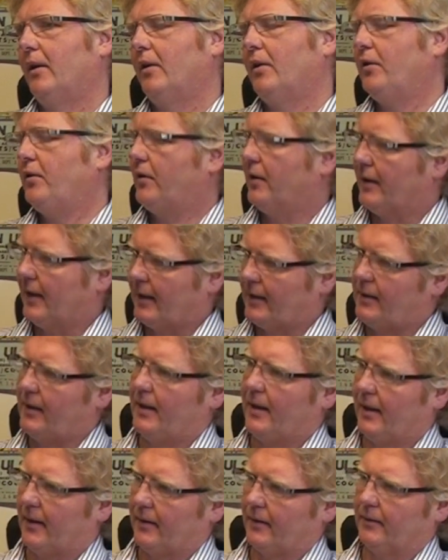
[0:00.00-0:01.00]
who unite
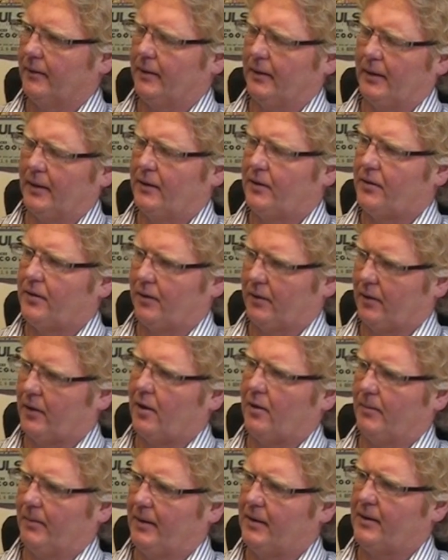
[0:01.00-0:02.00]
together and share a
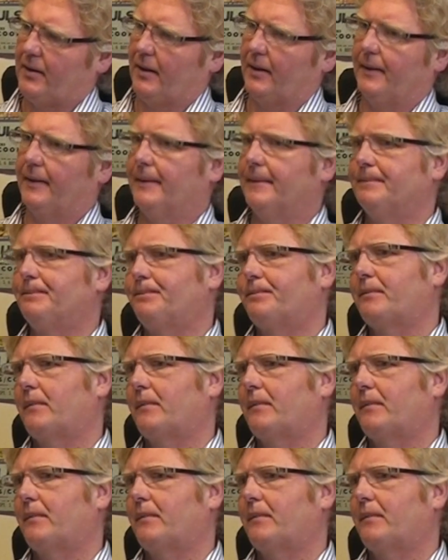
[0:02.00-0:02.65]
common agenda.